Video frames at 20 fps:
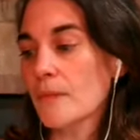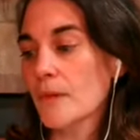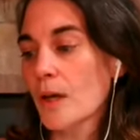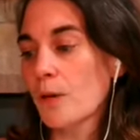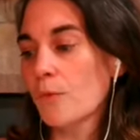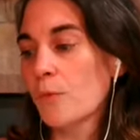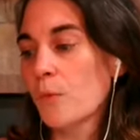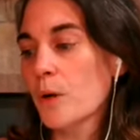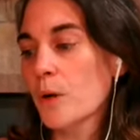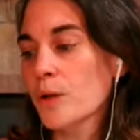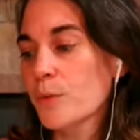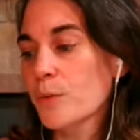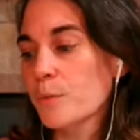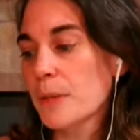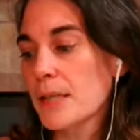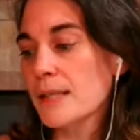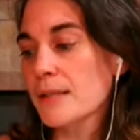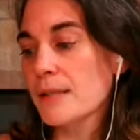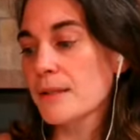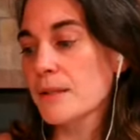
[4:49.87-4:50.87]
of world
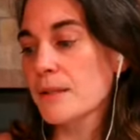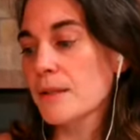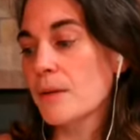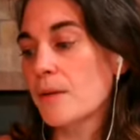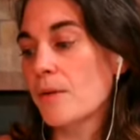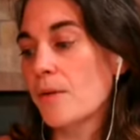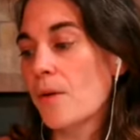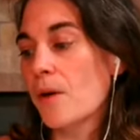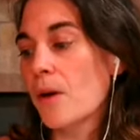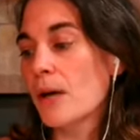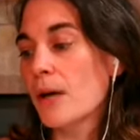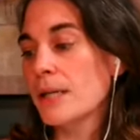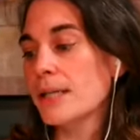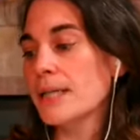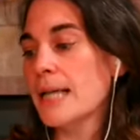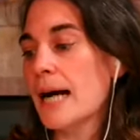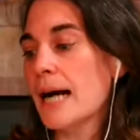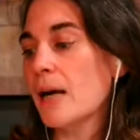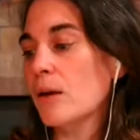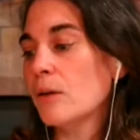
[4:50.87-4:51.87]
peace.
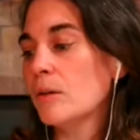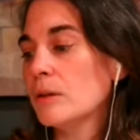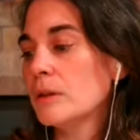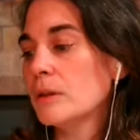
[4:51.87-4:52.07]
Now,